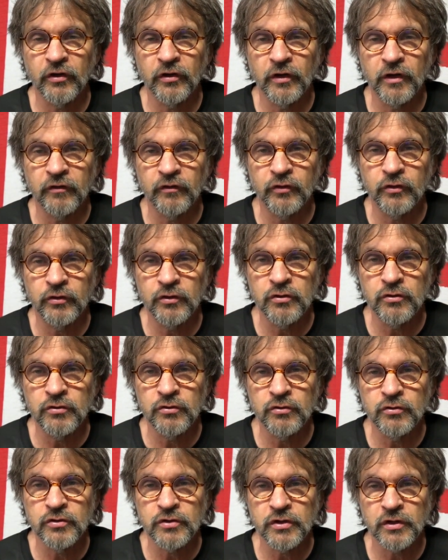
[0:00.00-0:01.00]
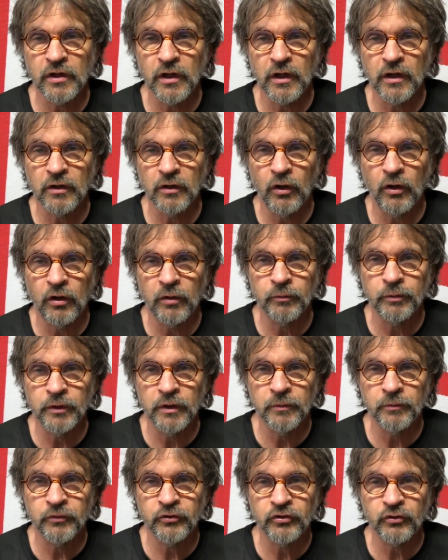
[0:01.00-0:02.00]
that if you use a long
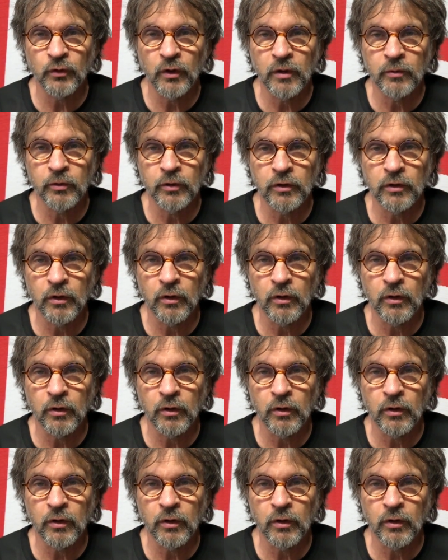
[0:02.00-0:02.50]
pips rubber